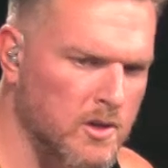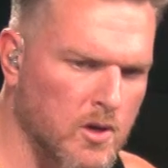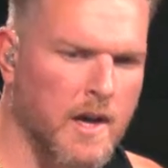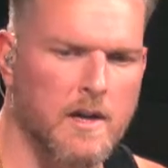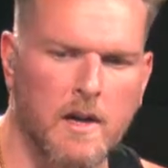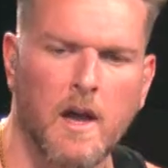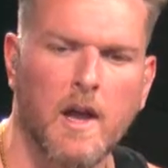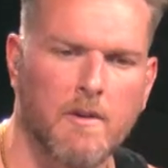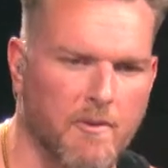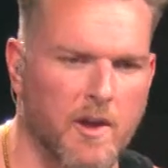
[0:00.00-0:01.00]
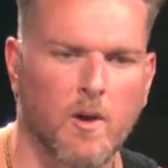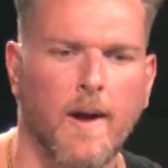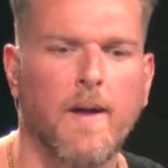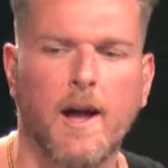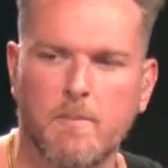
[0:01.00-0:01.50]
trying to figure
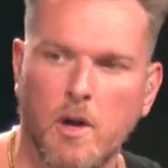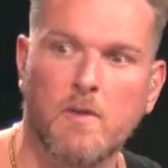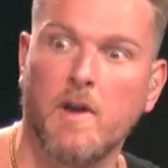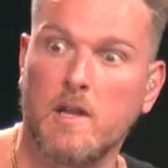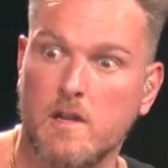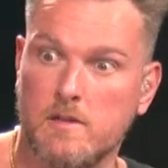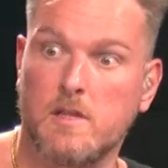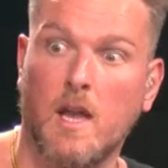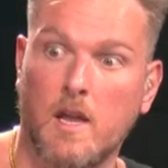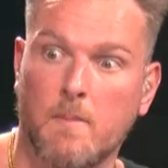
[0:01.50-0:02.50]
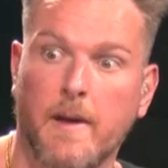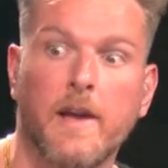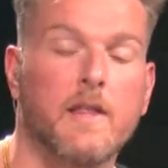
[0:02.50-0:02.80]
out how to motivate this team